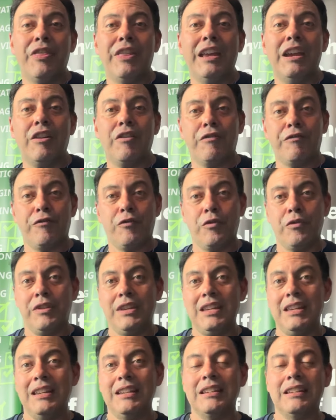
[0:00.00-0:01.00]
there for the
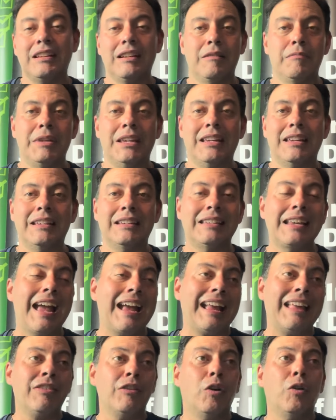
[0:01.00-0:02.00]
incoming
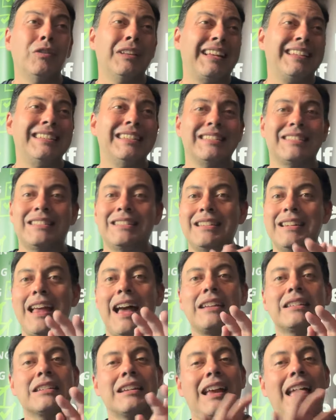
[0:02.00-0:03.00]
attack. And the whole idea is
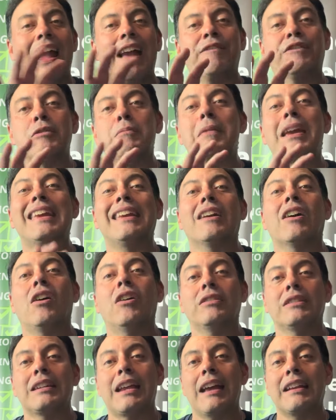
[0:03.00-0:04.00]
not to have to make
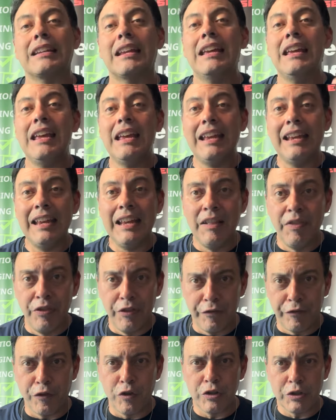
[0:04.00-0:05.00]
contact in
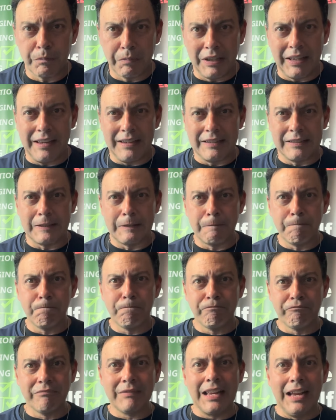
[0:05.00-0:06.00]
the first place.
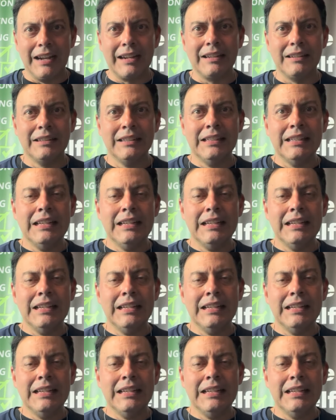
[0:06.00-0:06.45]
Got it?